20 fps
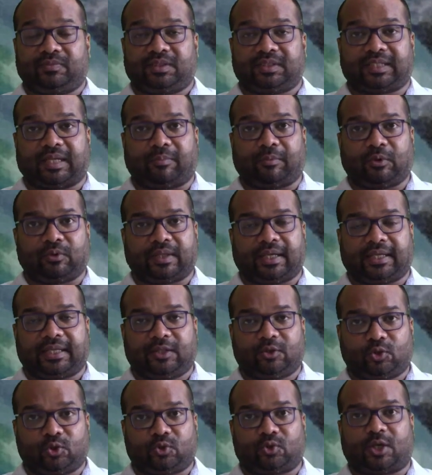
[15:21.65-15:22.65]
some of the
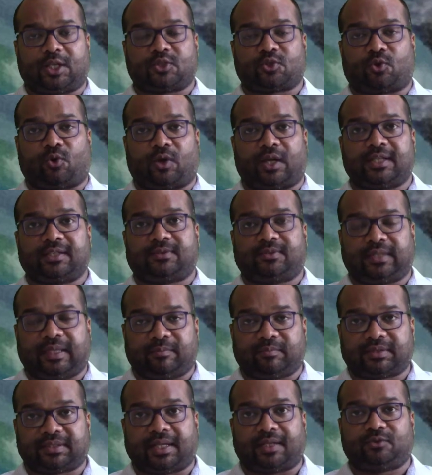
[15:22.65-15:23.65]
Hindutva scholars
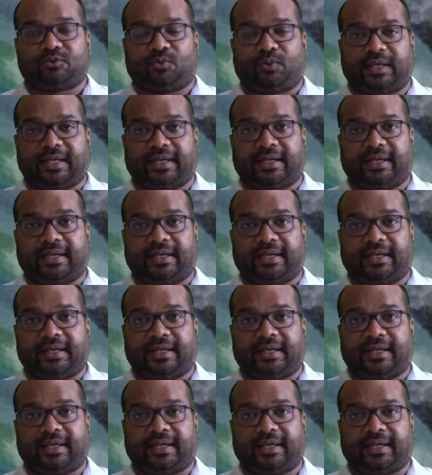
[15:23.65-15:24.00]
themselves would